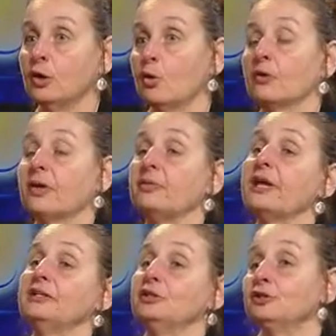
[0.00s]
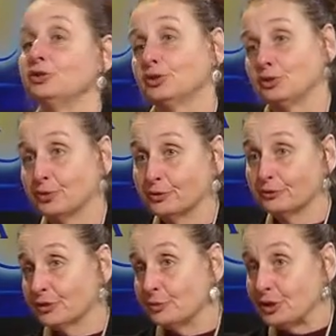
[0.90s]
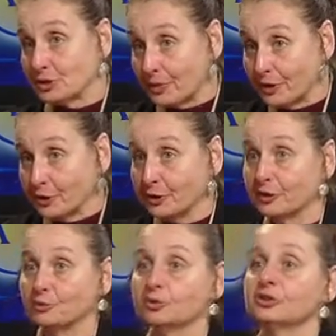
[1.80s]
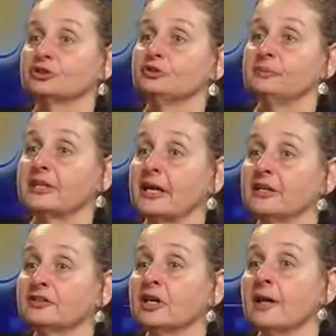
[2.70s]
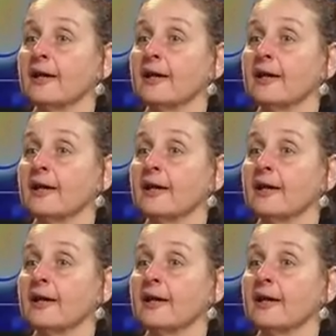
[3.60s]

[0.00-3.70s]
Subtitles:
or that they didn't deserve to be spared in a more extreme case.